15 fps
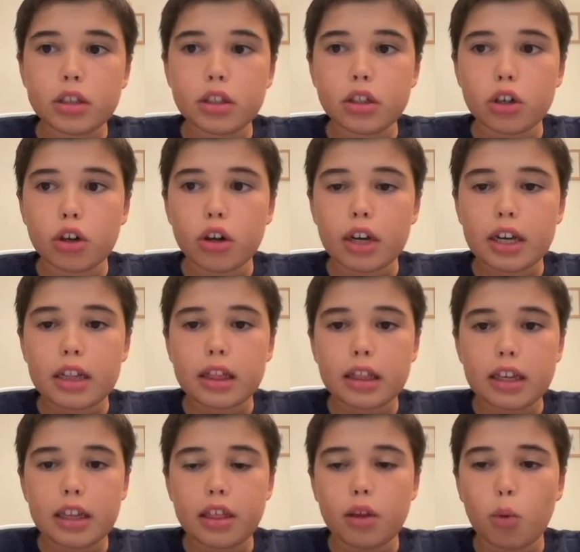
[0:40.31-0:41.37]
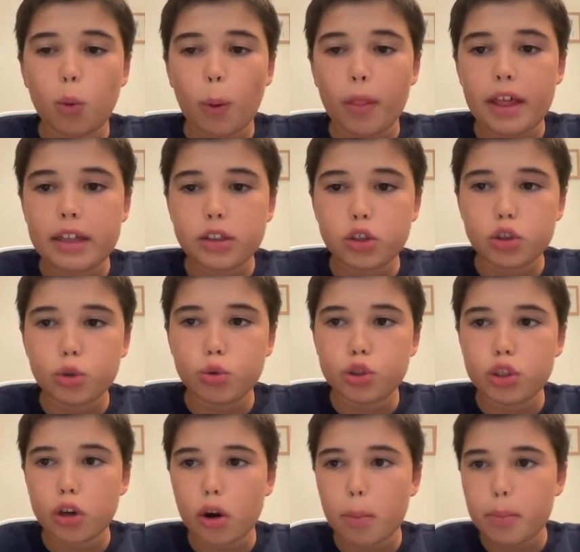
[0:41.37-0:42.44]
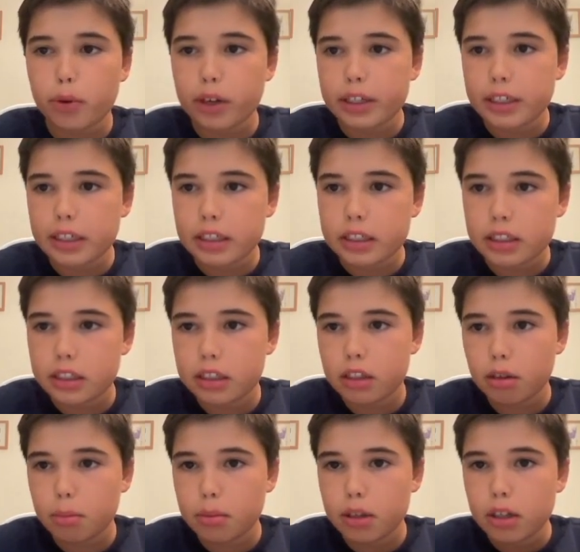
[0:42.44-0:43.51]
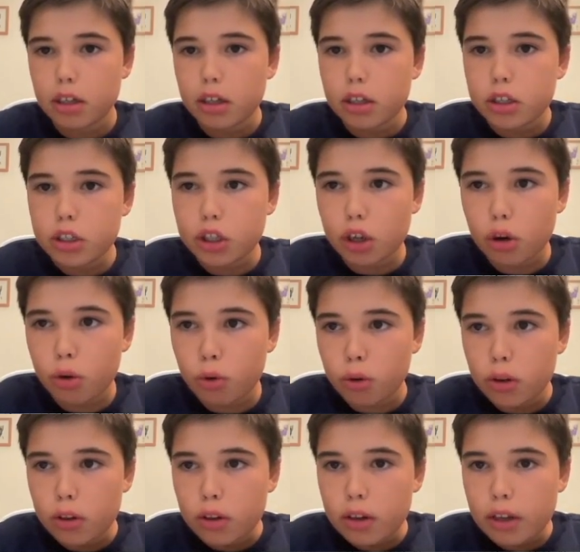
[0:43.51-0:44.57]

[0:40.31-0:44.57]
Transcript: you're gonna click the one that suits your operating system. So